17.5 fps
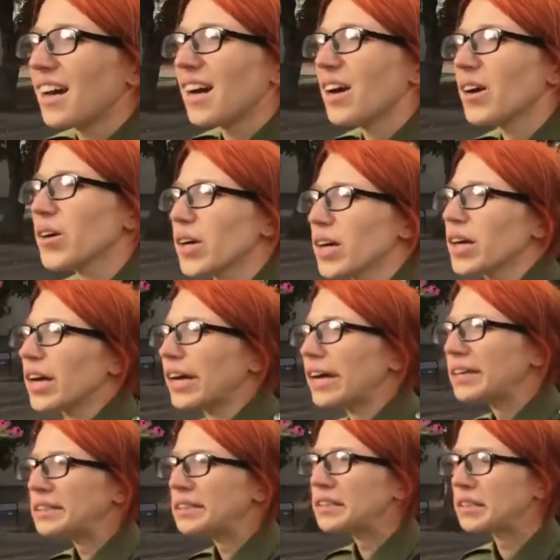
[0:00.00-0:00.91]
Okay,
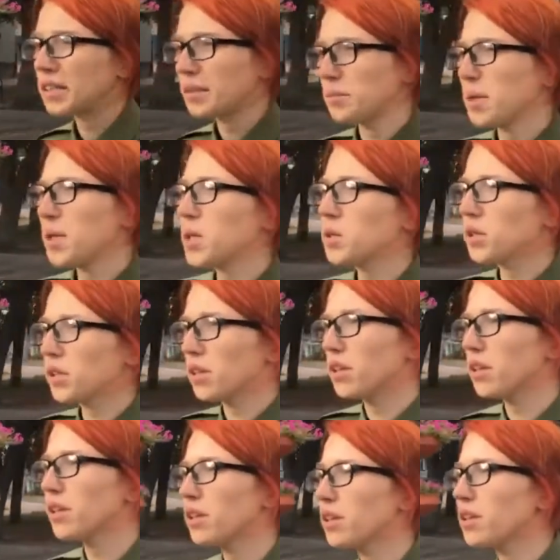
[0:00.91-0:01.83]
and about
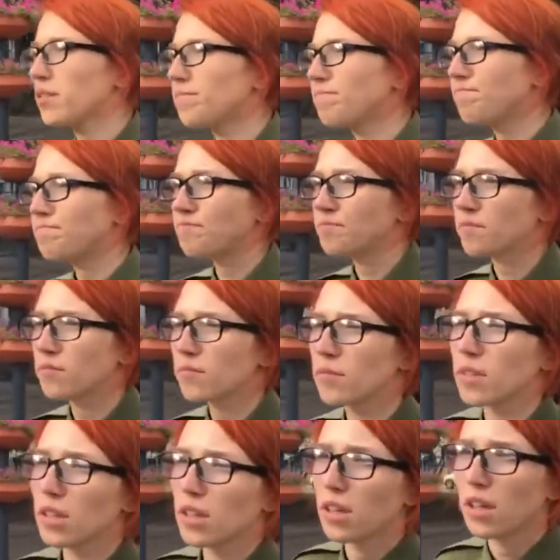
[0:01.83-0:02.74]
um,
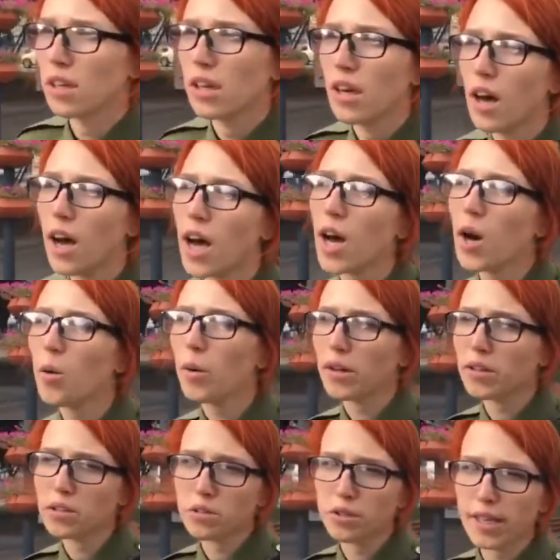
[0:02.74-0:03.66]
how
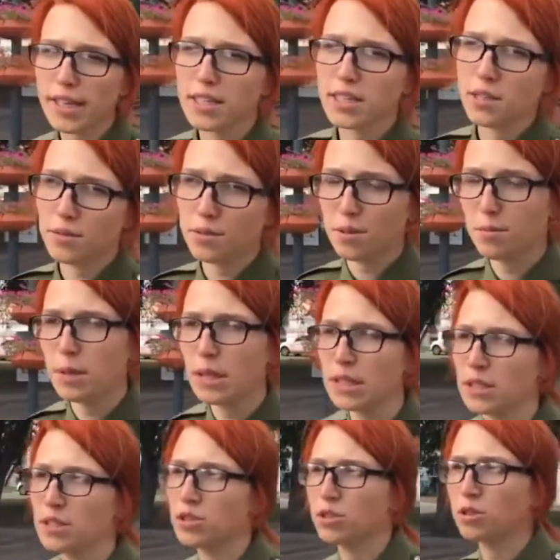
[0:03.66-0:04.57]
attractive the
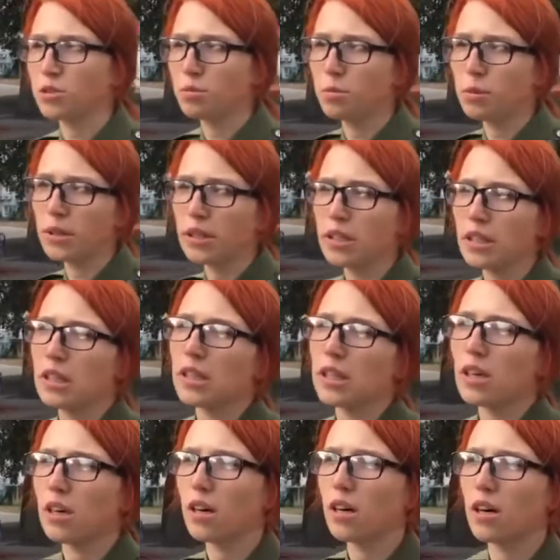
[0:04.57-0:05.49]
man should be
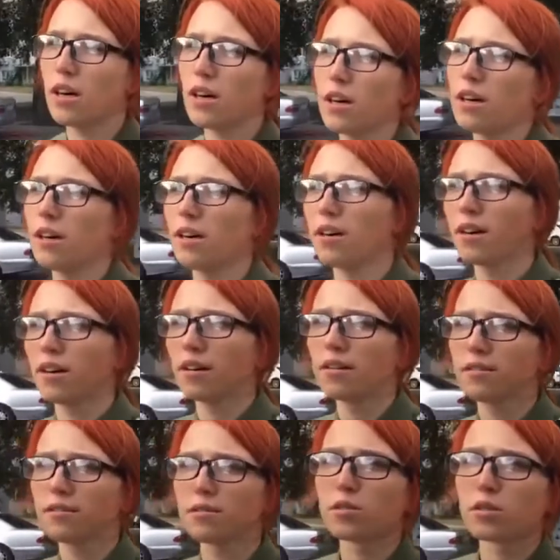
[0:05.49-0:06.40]

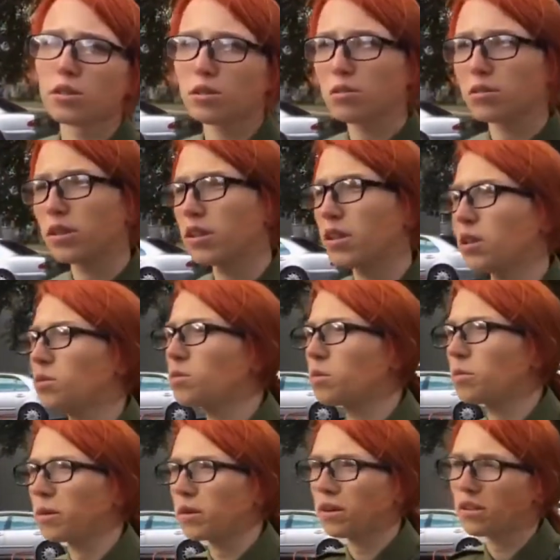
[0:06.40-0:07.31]
uh, for Ukrainian
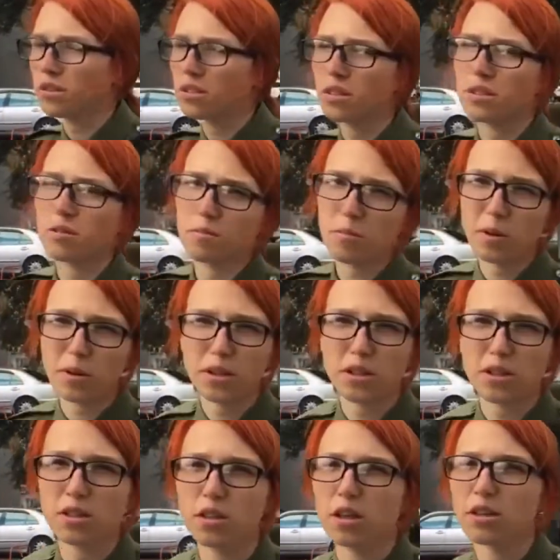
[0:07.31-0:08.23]
women. Is it
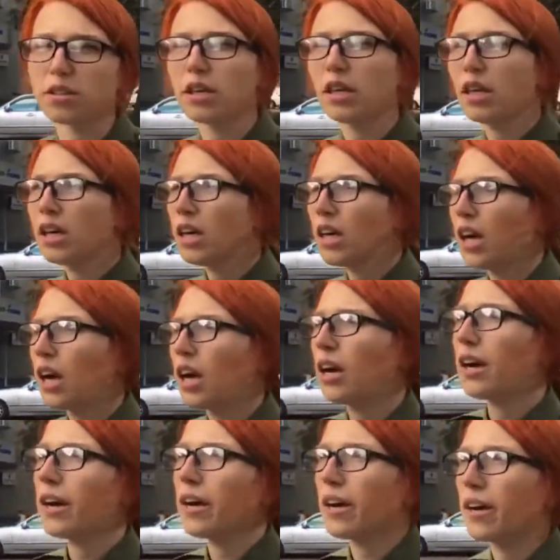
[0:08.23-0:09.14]
important or not?
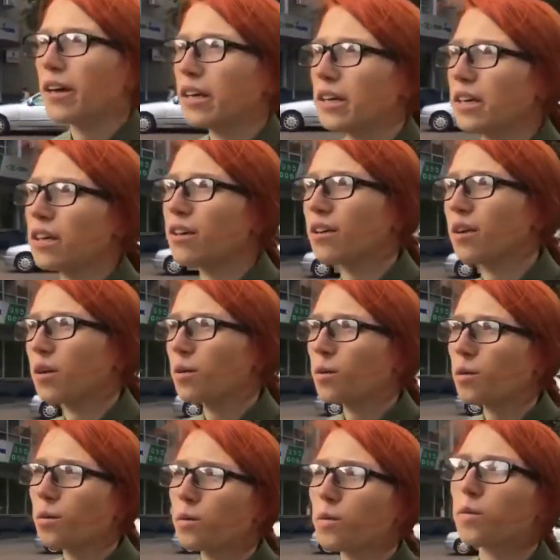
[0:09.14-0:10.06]
Uh, you
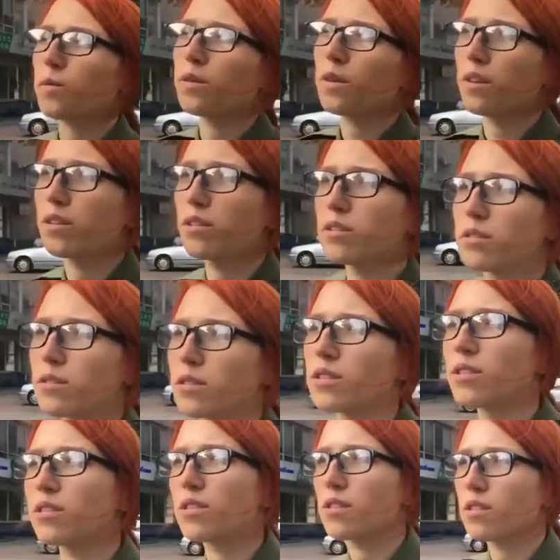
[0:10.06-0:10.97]
know, there
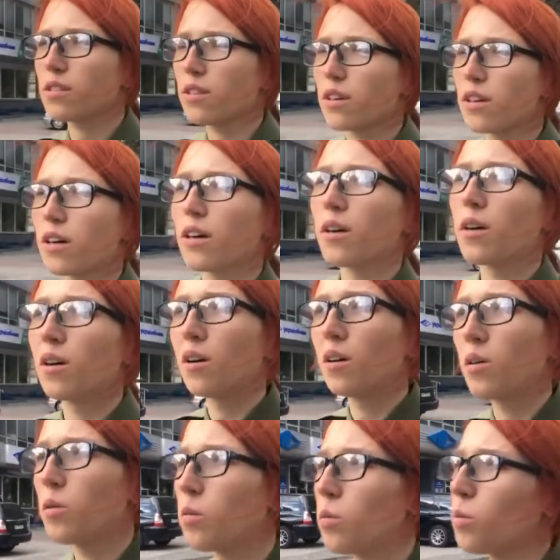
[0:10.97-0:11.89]
is uh,
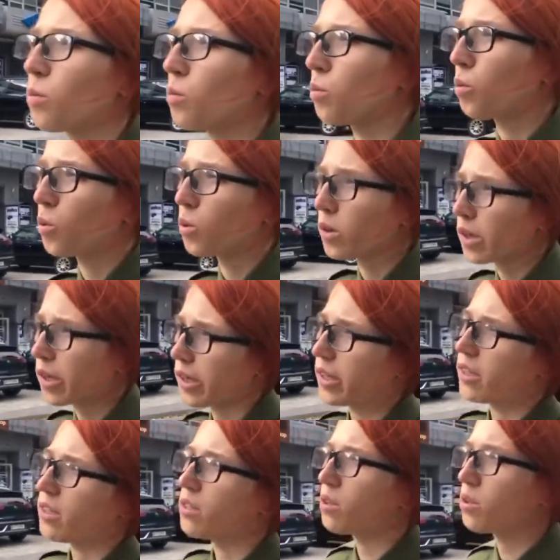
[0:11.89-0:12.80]
war
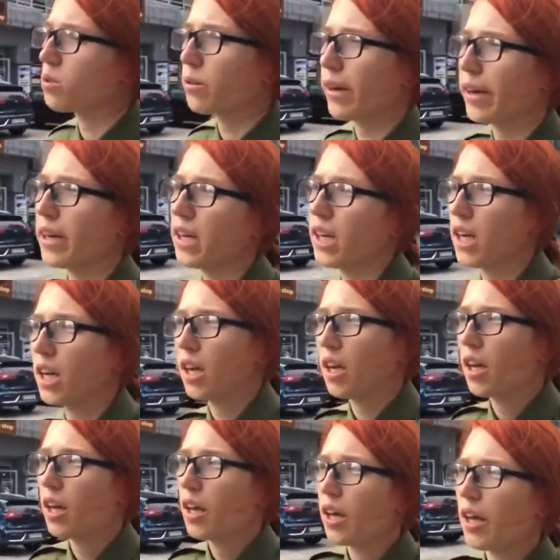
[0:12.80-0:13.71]
in Ukraine,
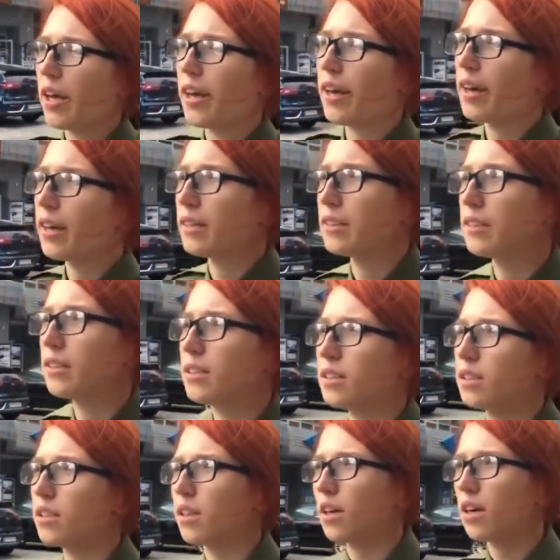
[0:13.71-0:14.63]
and
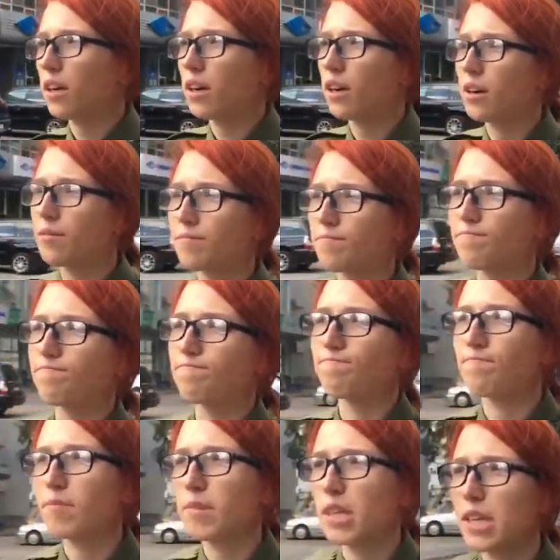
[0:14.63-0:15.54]

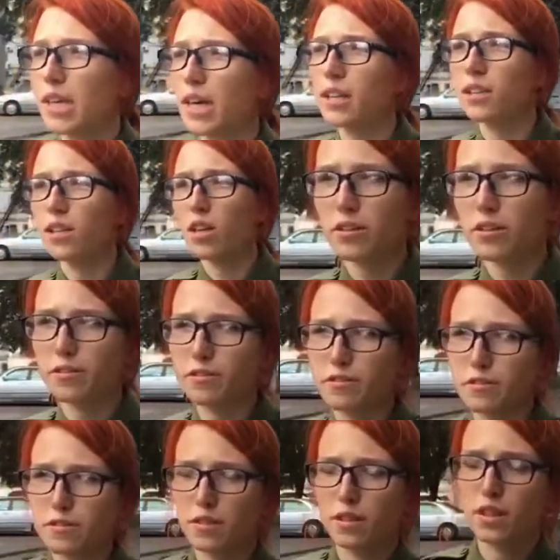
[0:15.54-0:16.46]
um, a of
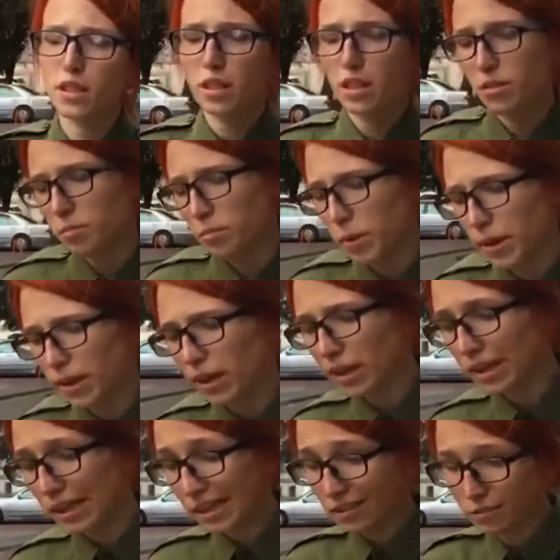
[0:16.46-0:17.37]
men
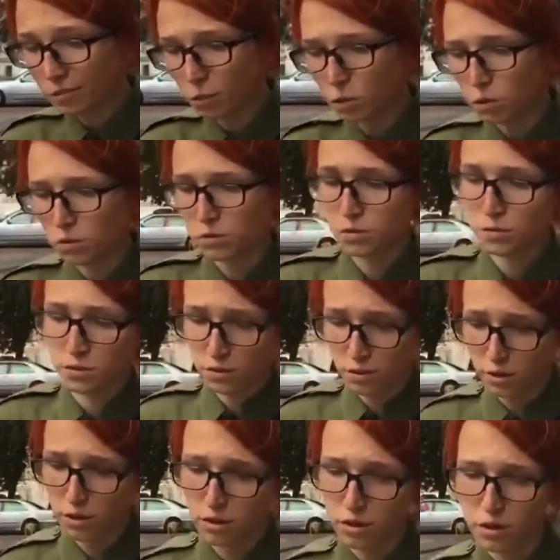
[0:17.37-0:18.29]
are
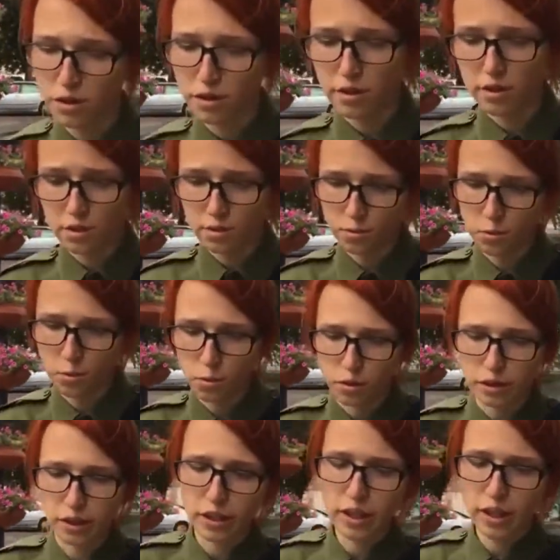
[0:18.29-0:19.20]
involved in this
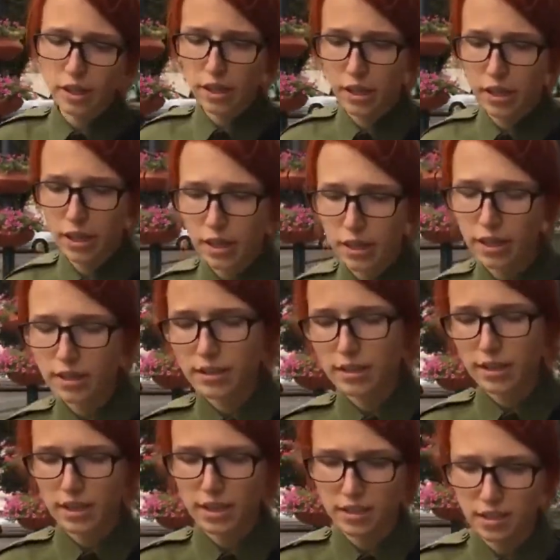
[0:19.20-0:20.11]
war.
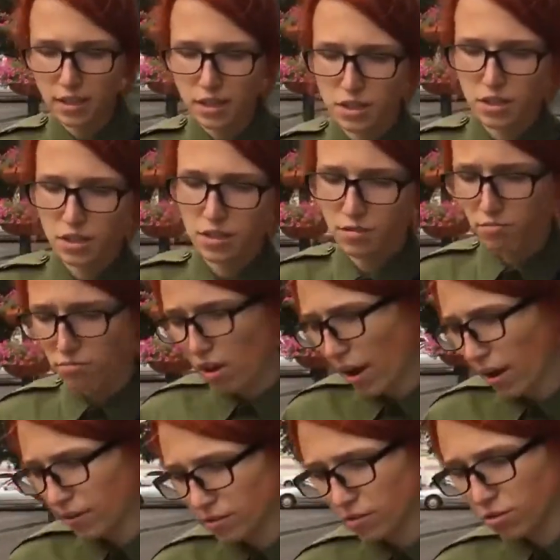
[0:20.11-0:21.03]
And as I,
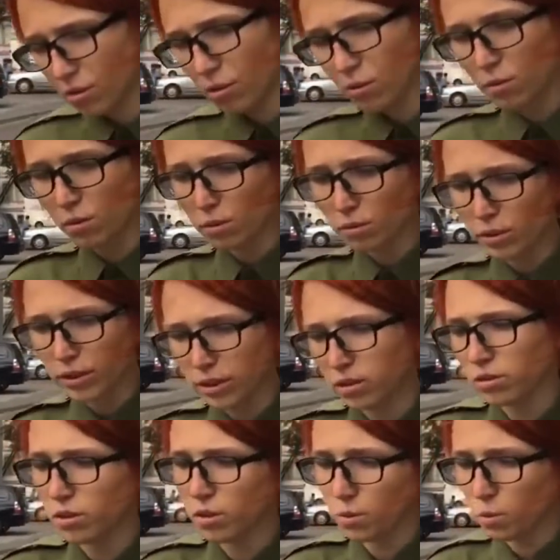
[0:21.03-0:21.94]
I told
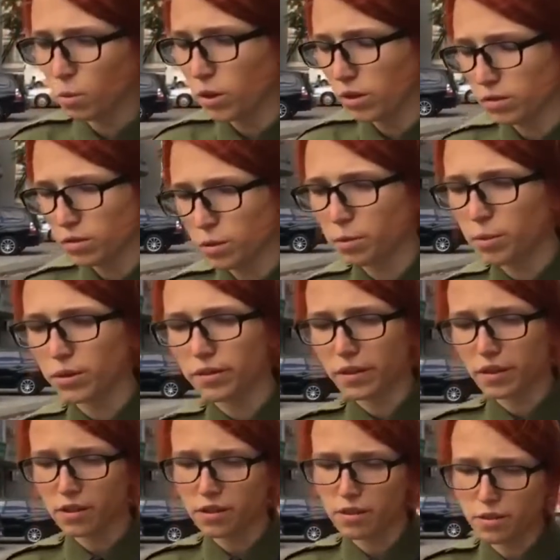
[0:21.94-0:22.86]
already on the, one of the
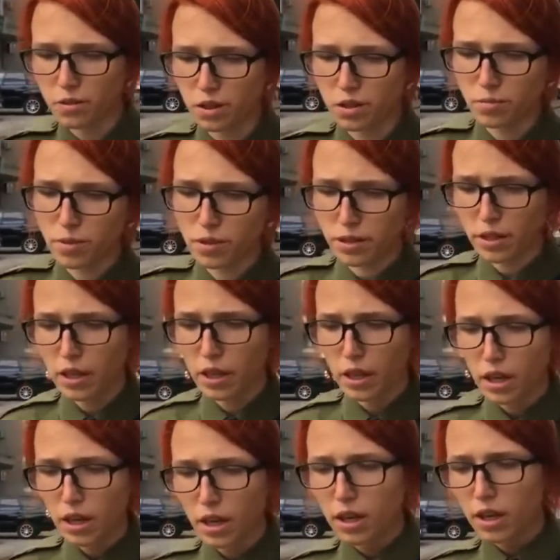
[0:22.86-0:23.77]
previous streams,
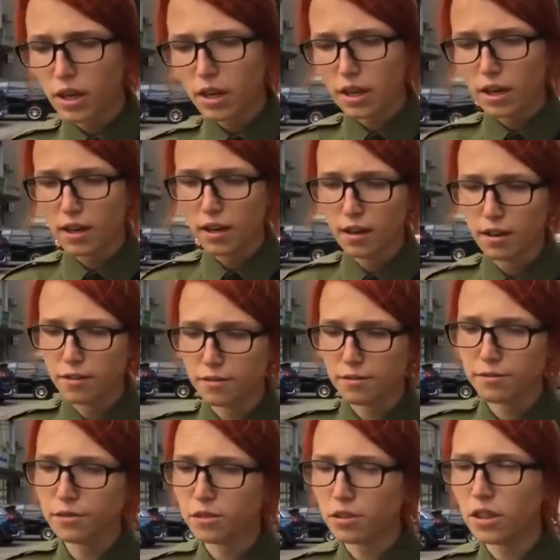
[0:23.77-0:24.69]
uh,
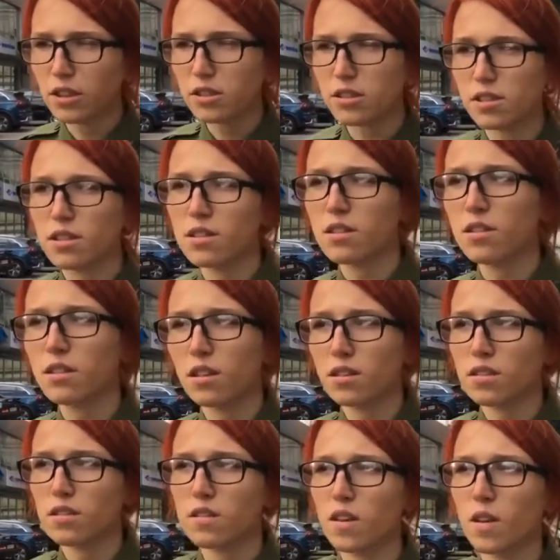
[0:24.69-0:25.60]
for us it's
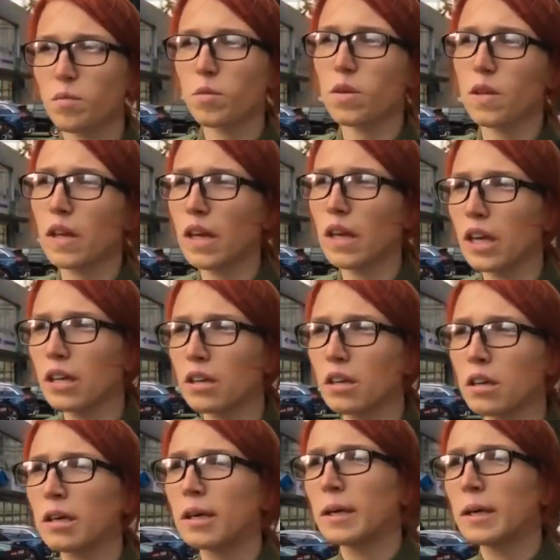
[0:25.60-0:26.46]
not something